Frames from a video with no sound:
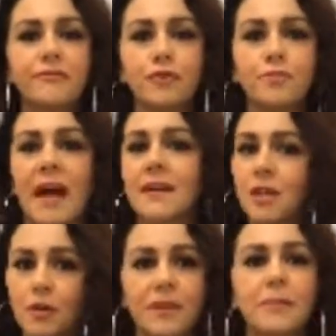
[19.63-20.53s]
food
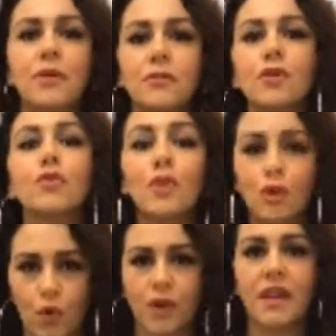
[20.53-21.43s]
banks are people who
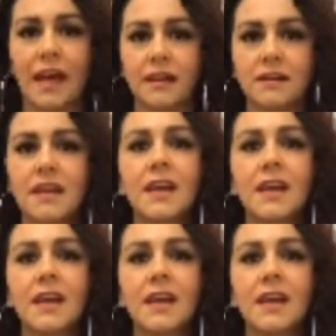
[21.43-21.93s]
are working,